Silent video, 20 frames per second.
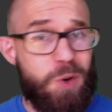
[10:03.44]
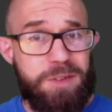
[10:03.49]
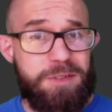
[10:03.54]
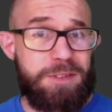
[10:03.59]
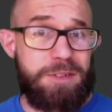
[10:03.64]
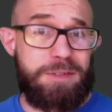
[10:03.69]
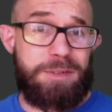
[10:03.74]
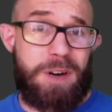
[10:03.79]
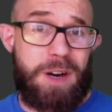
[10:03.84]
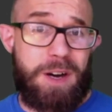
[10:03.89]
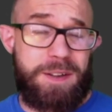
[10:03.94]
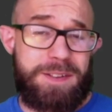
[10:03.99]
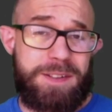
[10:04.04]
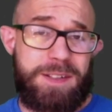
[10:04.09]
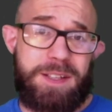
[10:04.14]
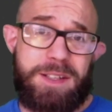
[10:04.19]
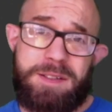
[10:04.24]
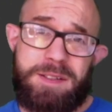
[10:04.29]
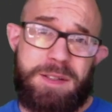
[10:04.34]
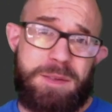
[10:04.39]
of Leviathan
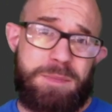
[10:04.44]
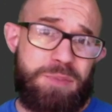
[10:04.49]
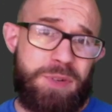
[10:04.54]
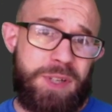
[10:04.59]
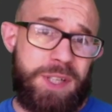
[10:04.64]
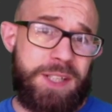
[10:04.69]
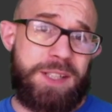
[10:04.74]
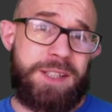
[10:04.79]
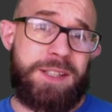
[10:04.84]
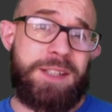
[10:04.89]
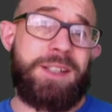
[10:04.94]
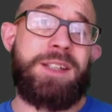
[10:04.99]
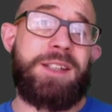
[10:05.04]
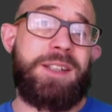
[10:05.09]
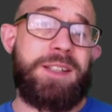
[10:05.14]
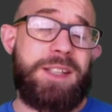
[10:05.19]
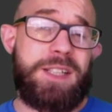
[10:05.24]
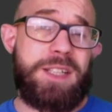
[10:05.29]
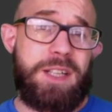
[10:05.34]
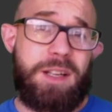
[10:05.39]
and bring
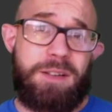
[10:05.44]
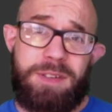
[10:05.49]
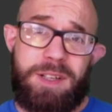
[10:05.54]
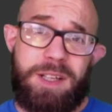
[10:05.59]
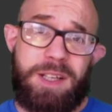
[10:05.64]
this lovely